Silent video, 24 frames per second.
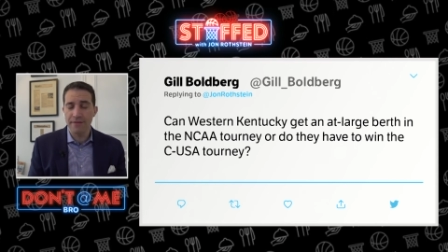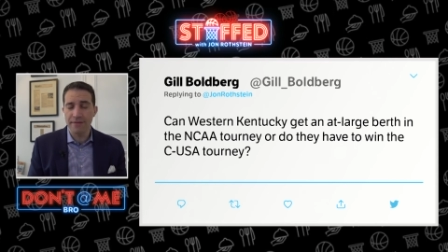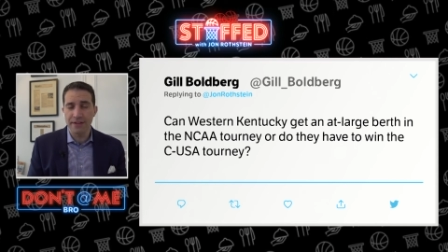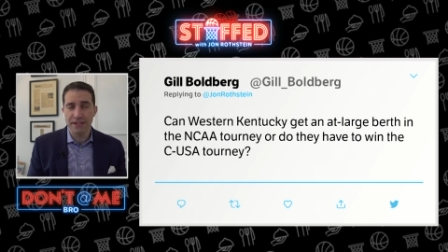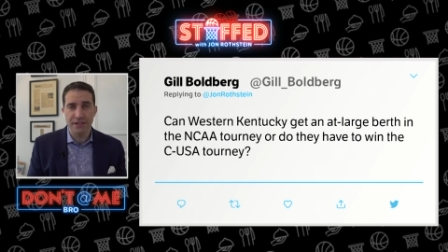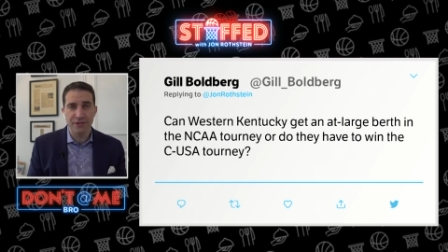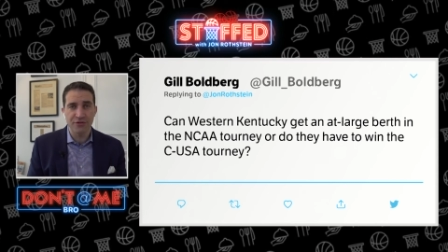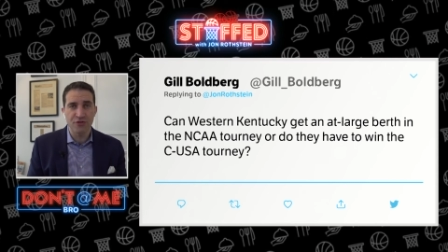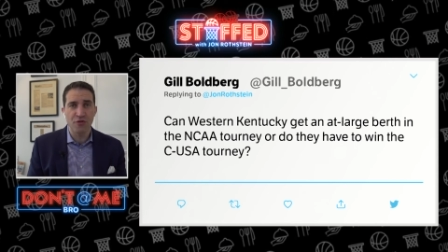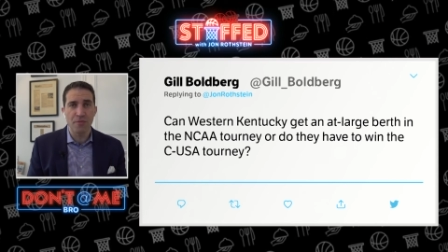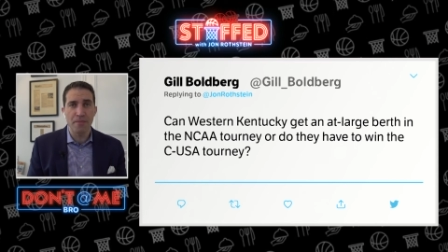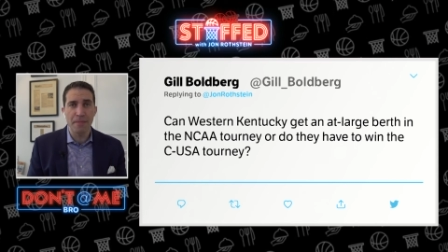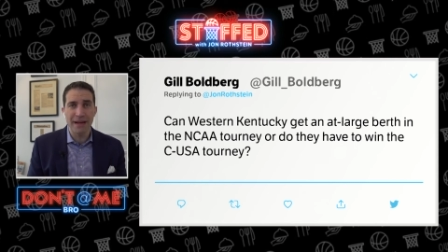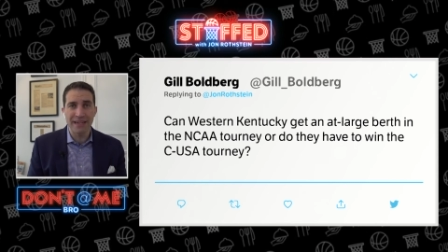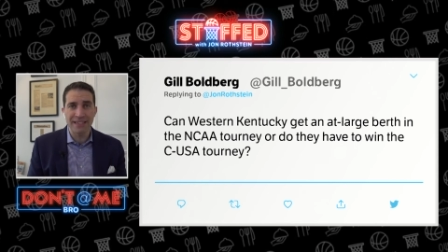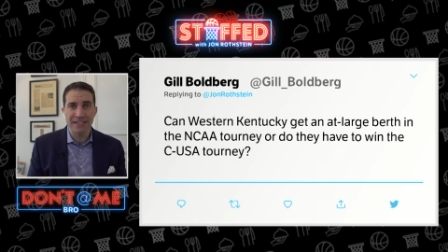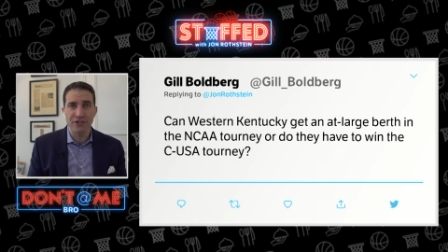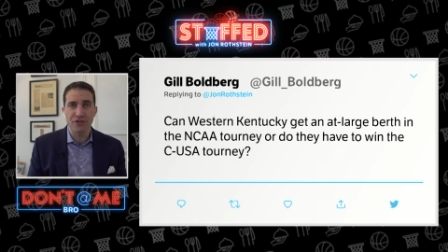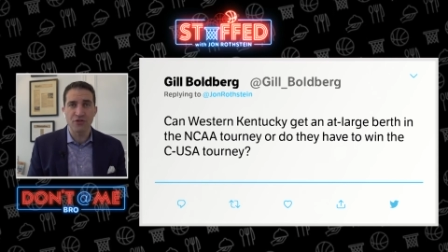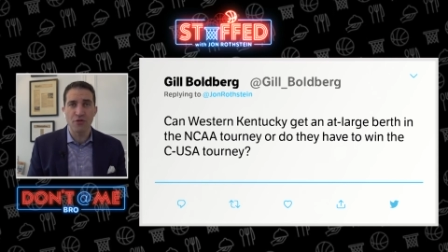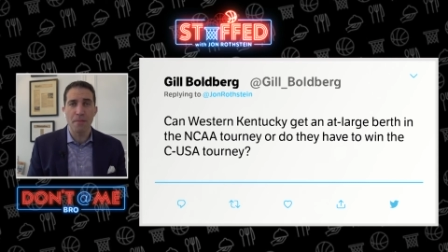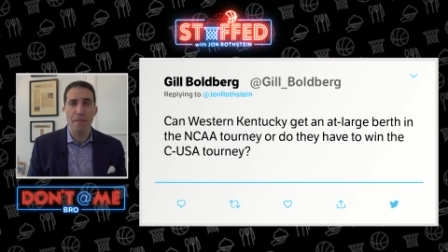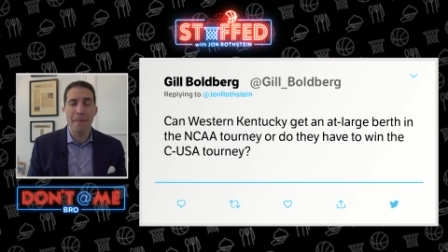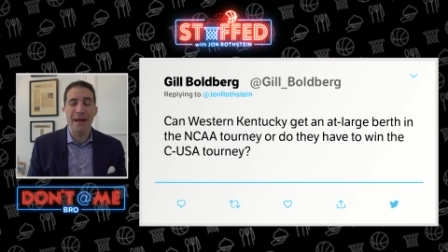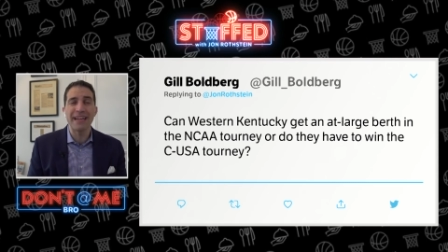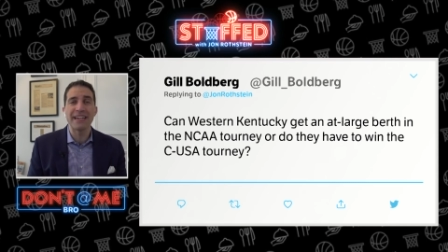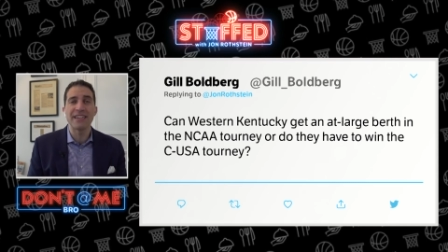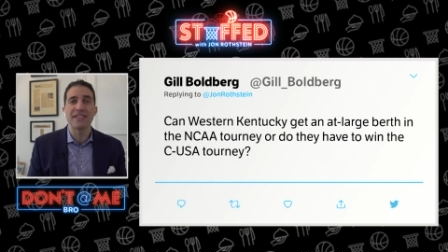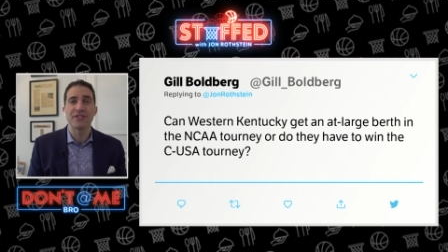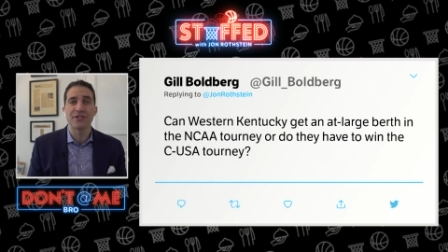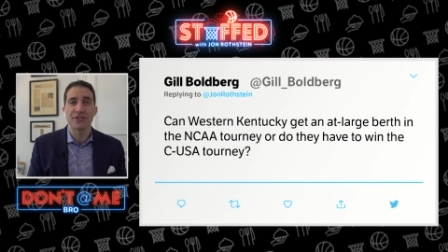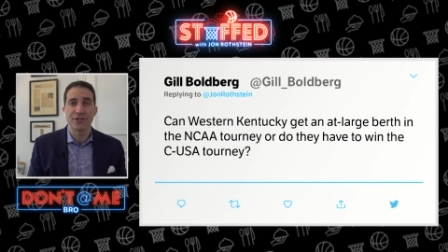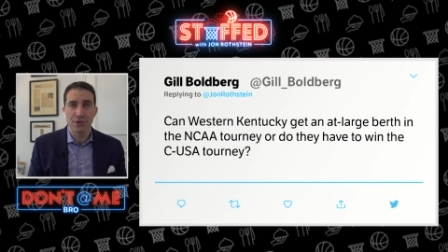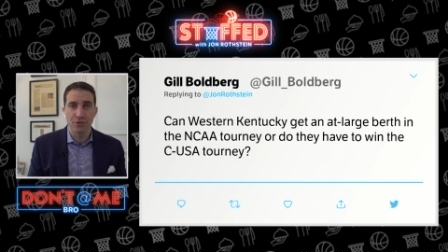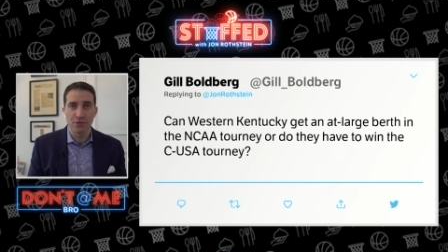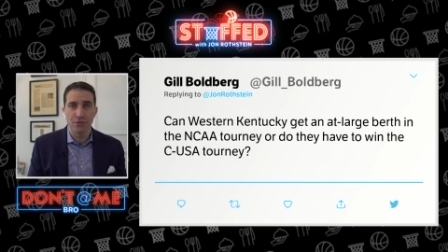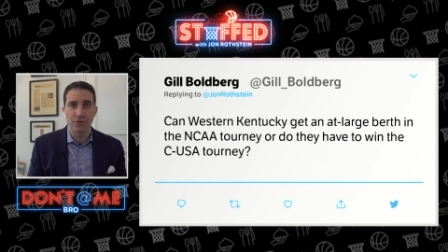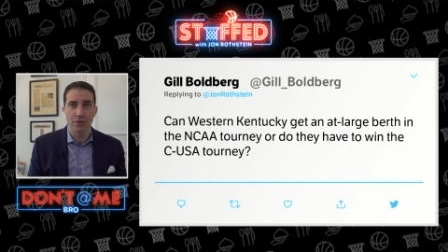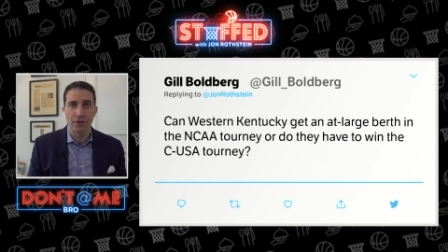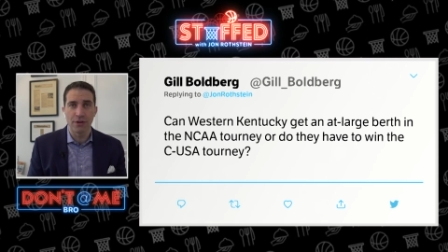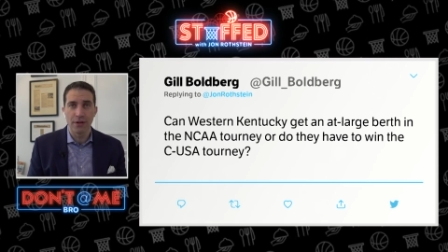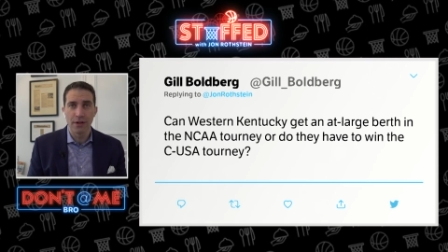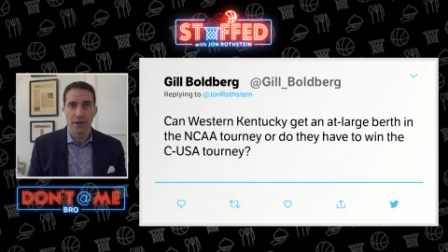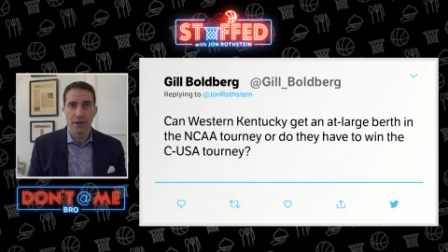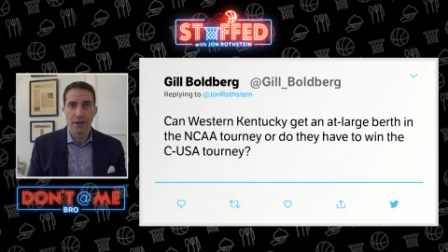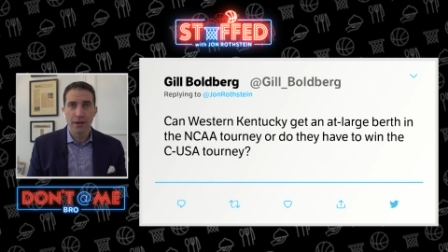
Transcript: it's a tremendous tool,